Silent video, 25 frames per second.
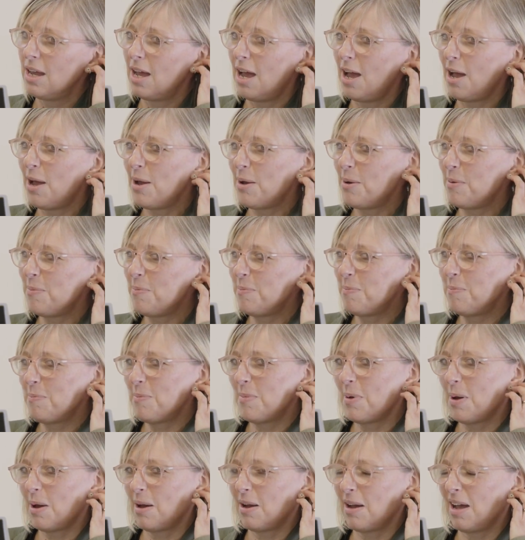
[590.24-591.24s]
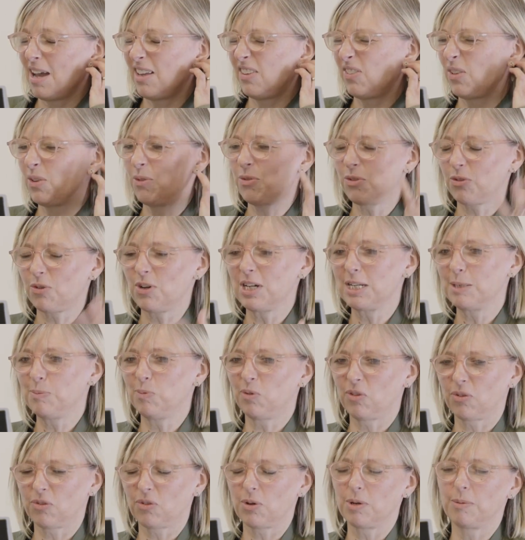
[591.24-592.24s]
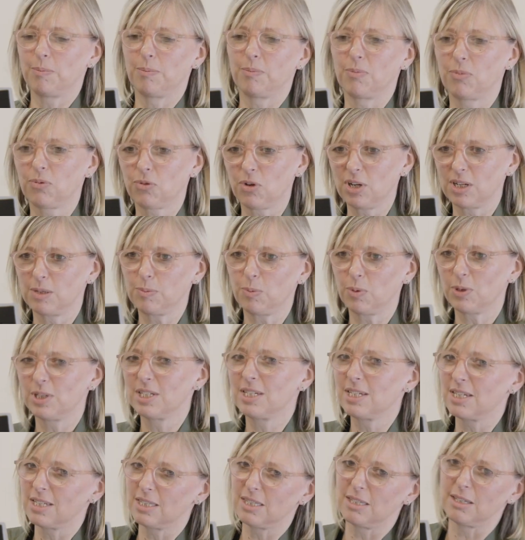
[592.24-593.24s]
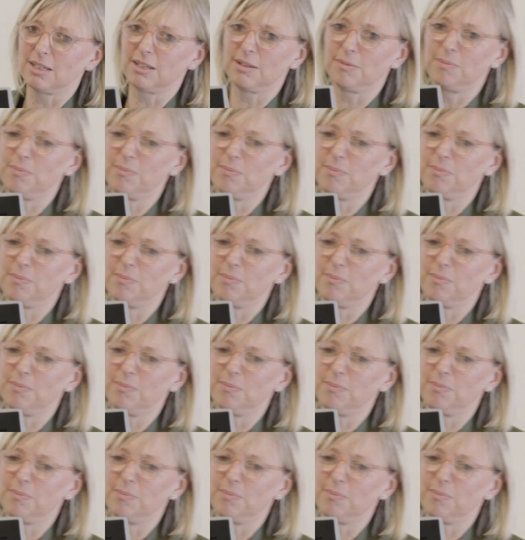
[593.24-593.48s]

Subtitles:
I sort of 3D printed the